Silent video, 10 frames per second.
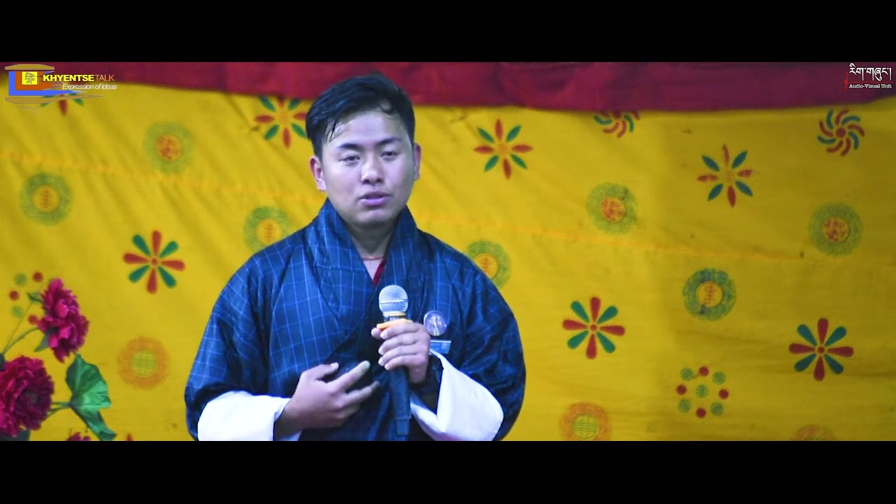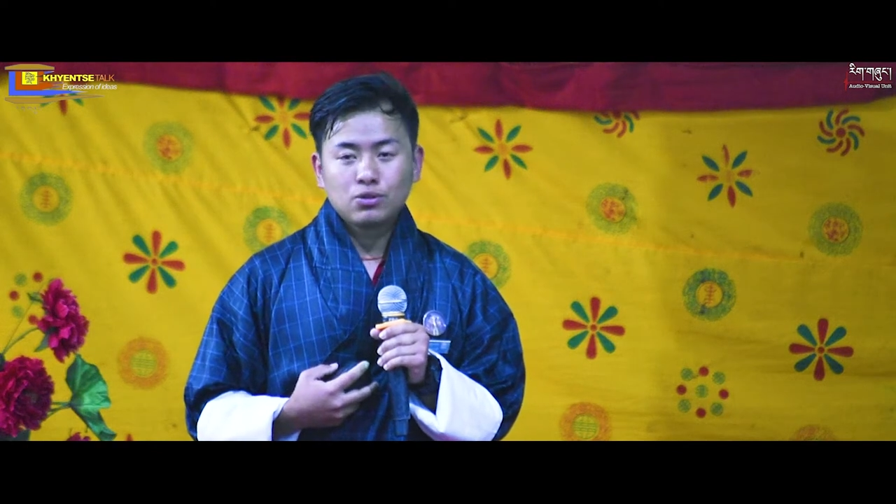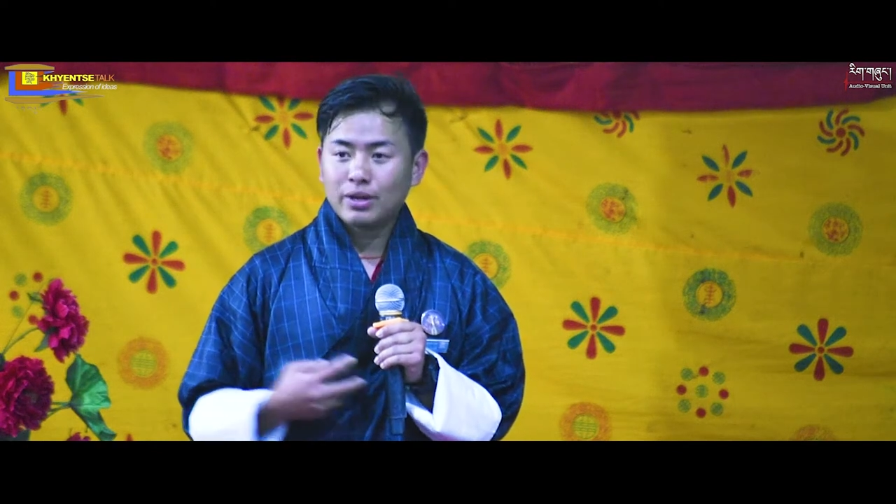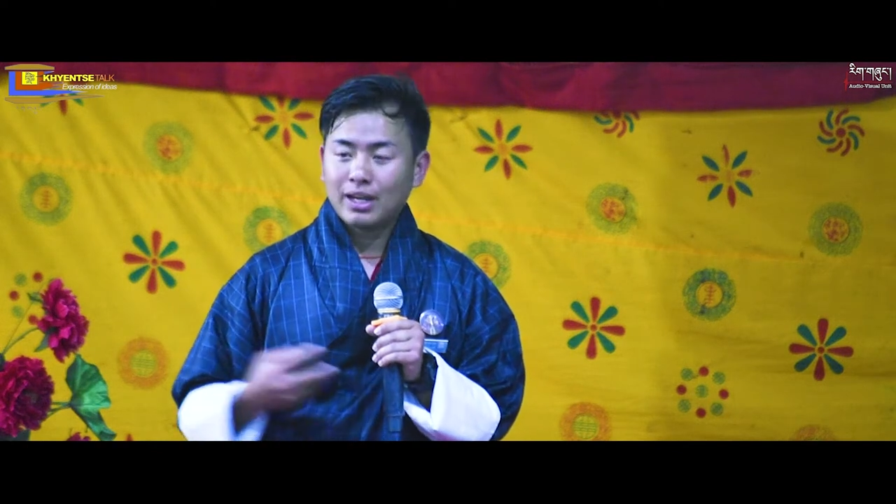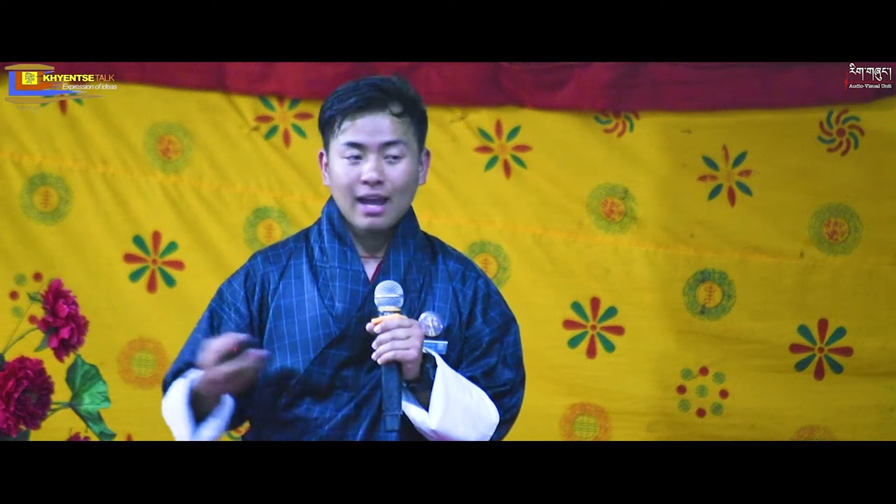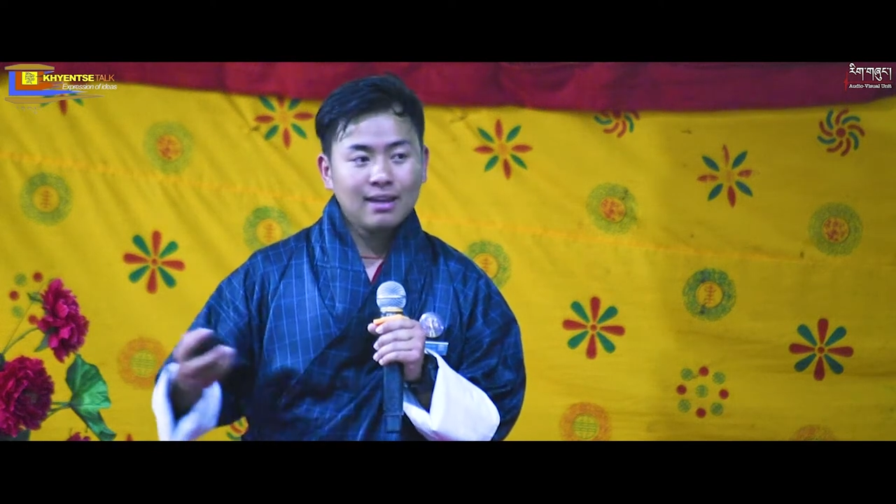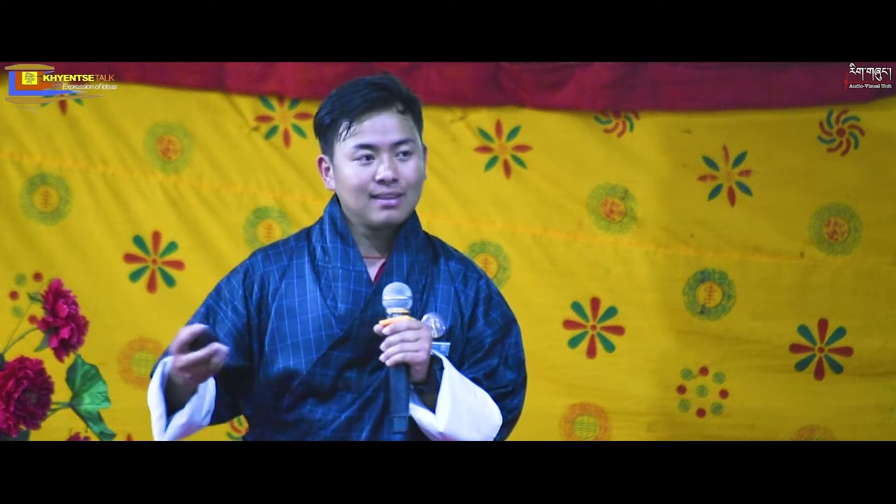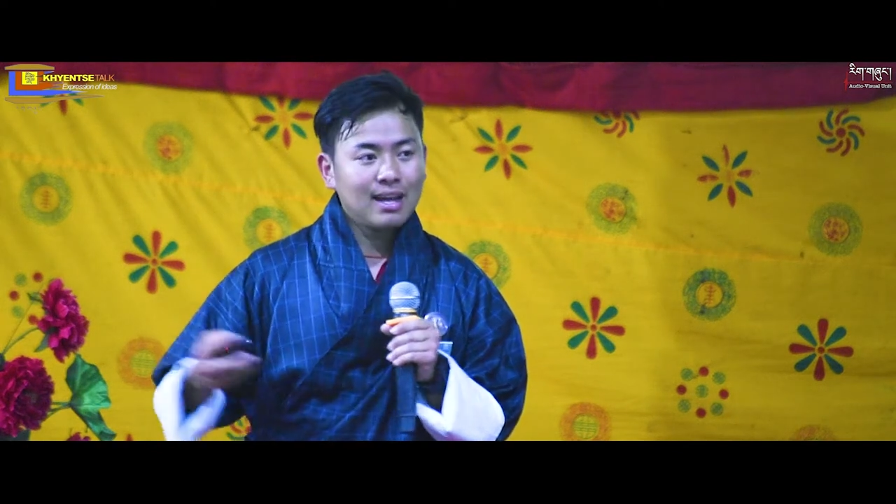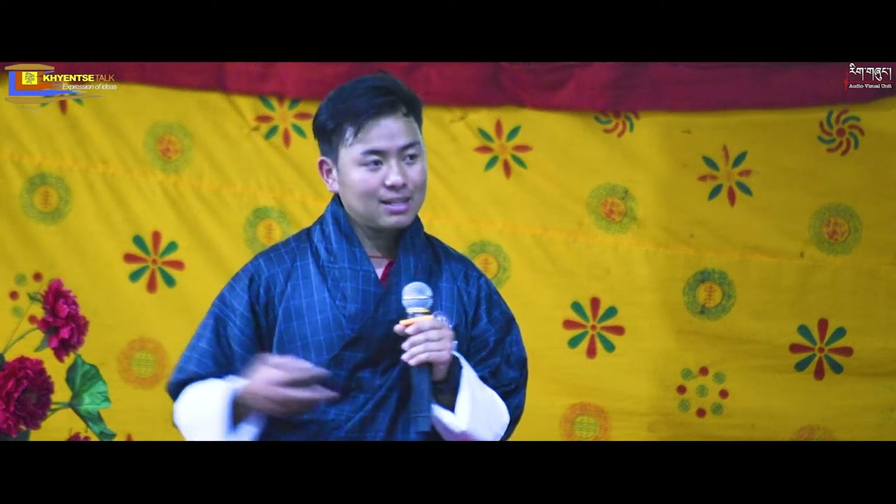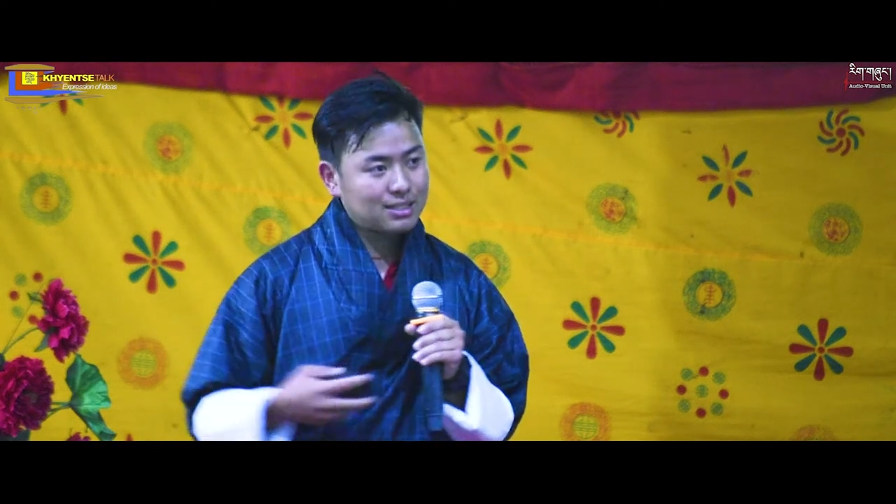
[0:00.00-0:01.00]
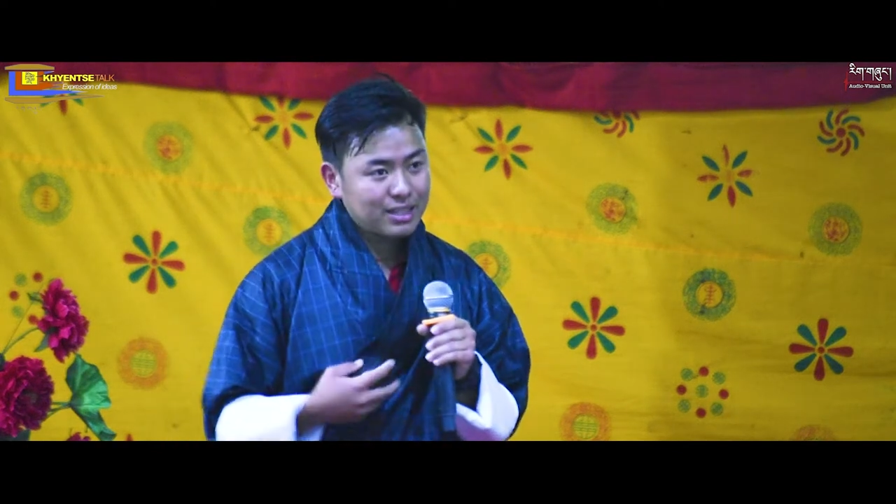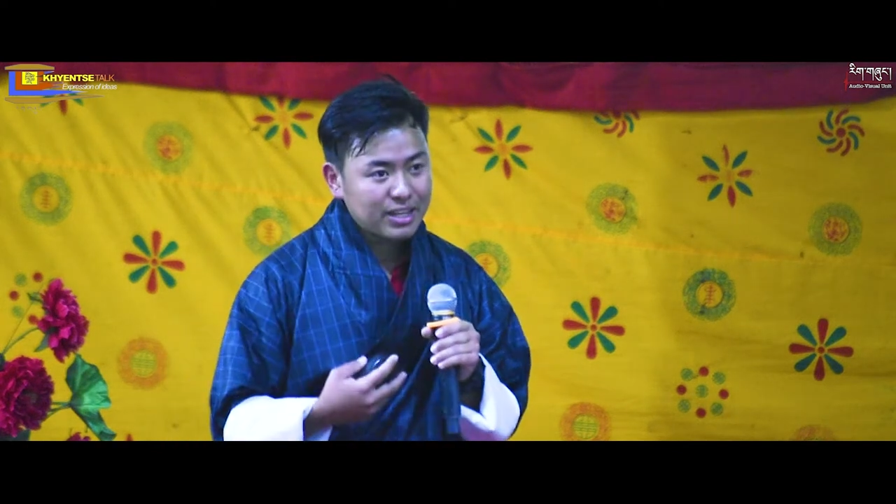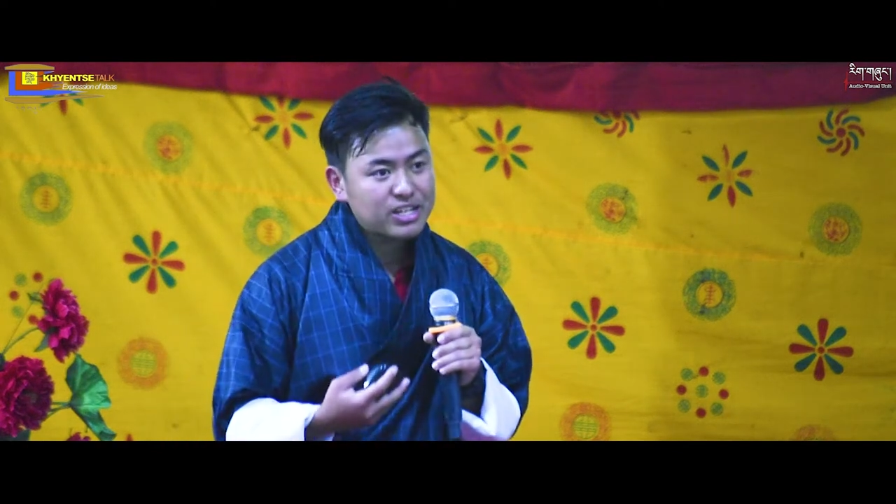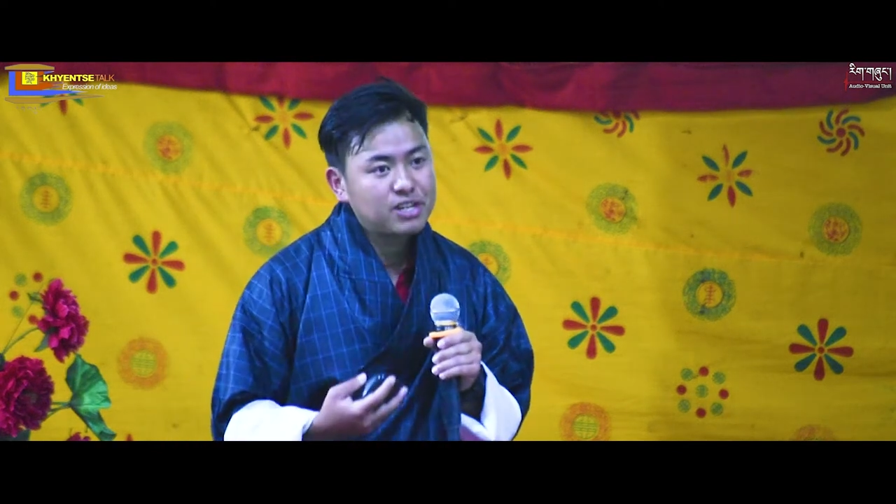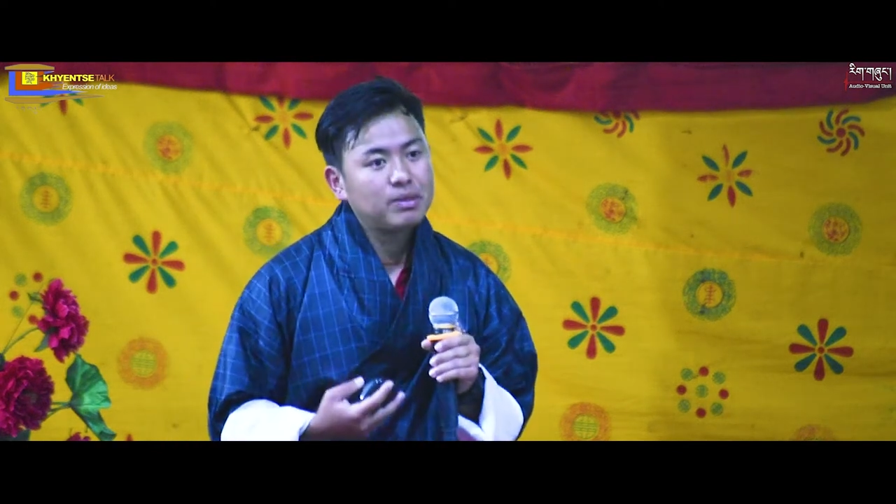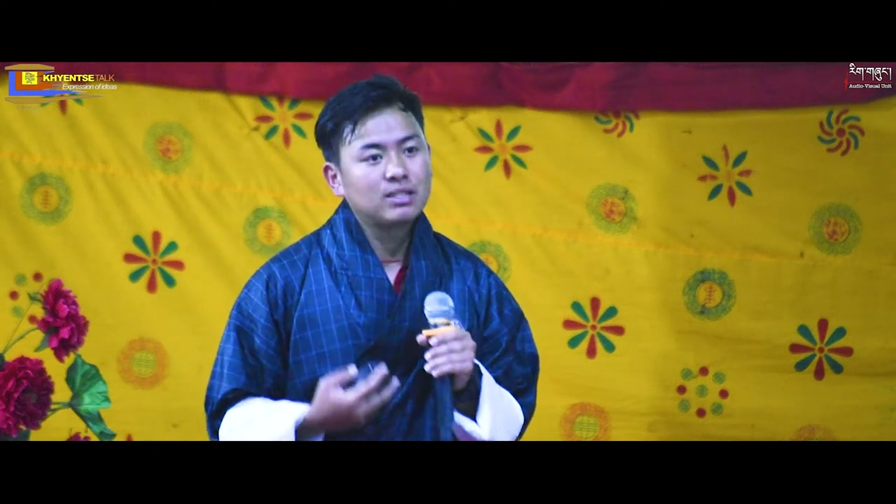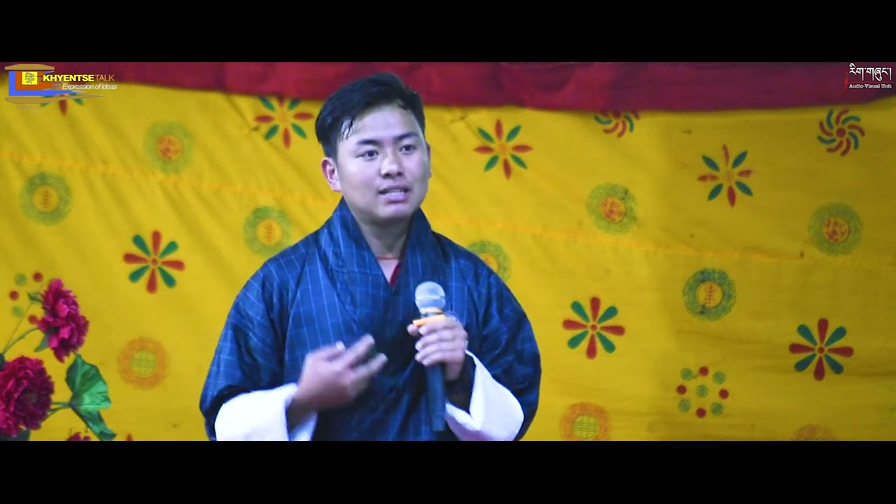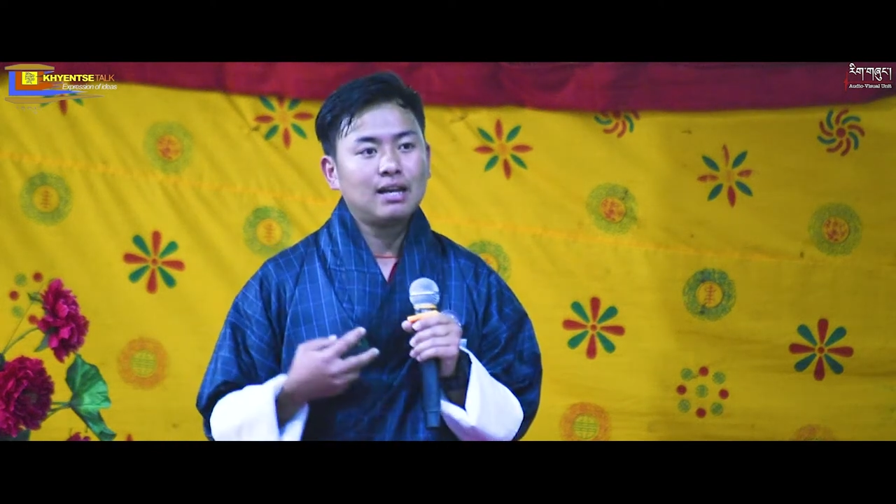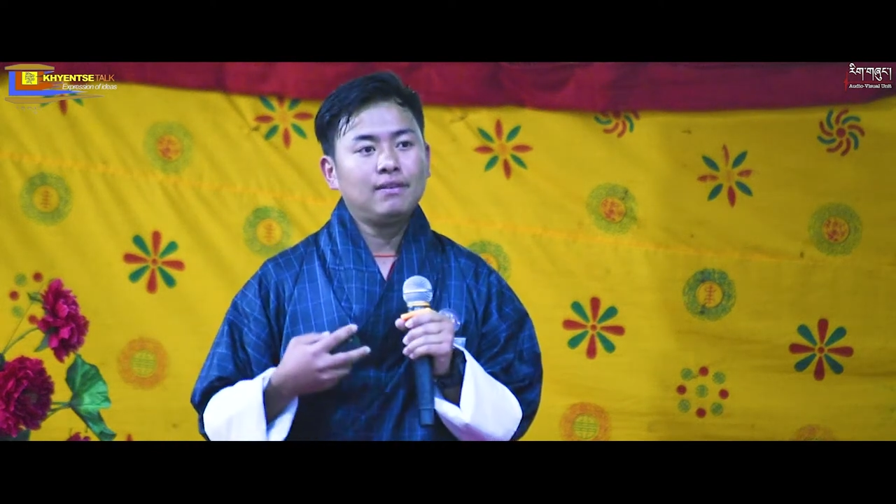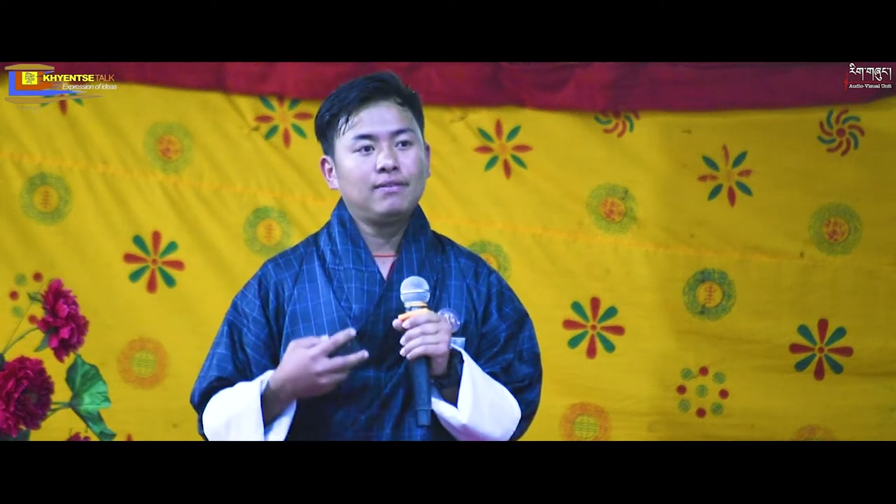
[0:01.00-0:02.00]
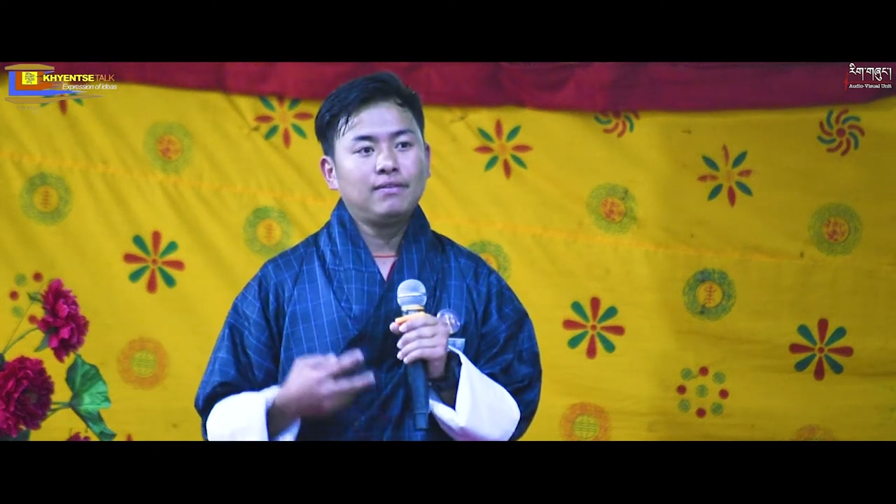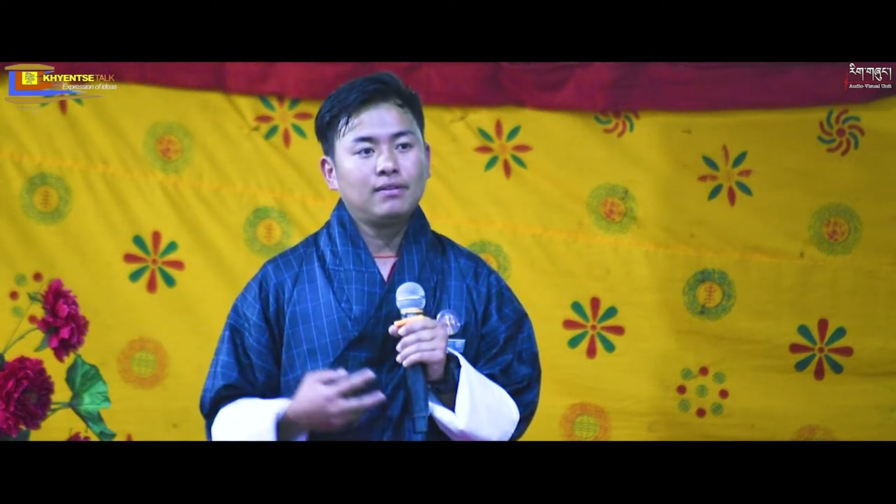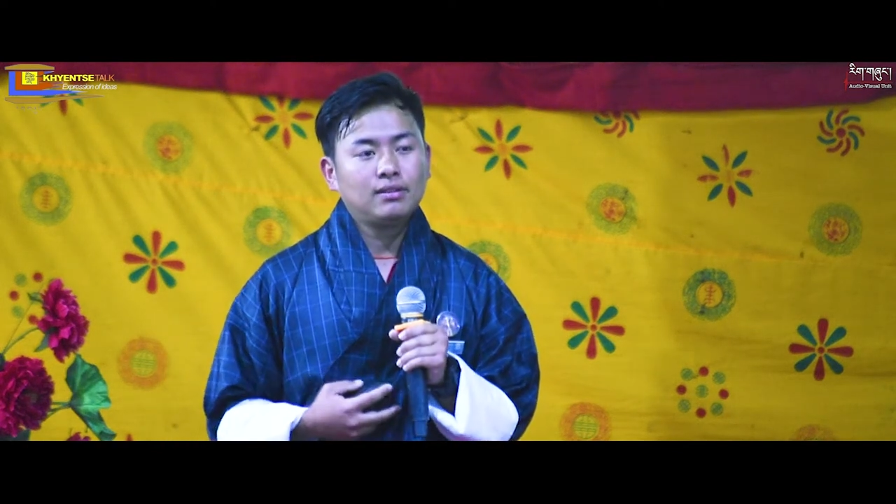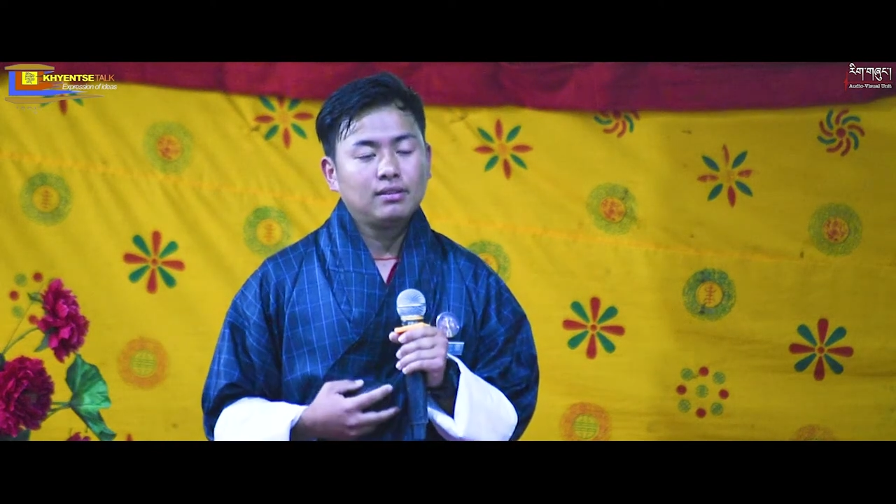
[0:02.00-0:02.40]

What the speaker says: So again, that is leadership in self.